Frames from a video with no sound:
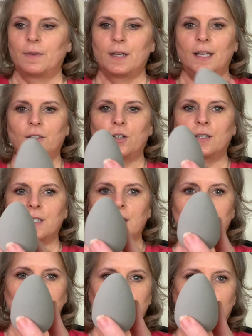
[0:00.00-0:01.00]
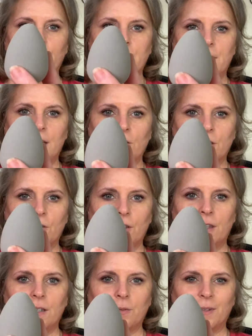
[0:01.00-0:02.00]
And you can see the difference here. So
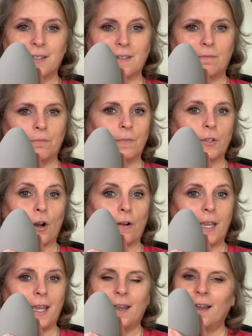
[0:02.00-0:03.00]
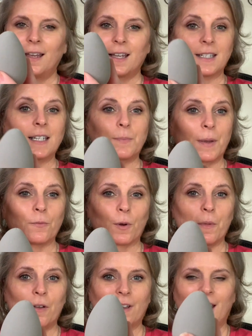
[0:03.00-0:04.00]
this one's dirty because it's been
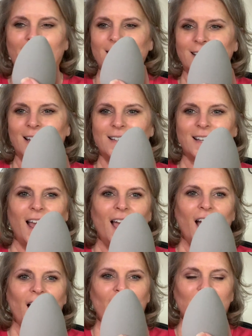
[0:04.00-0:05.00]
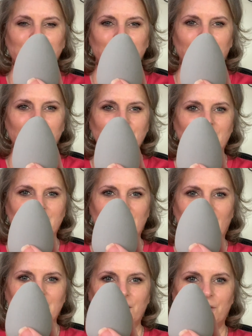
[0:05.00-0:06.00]
removing excess. So here's the
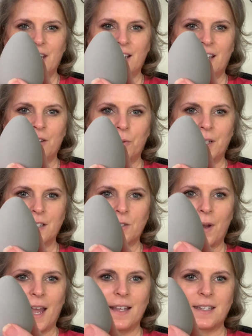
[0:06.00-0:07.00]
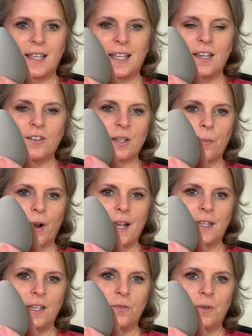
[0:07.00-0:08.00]
size of it when it's wet, and here's a
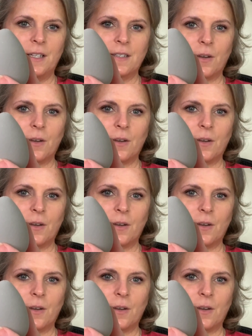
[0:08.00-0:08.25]
brand new one.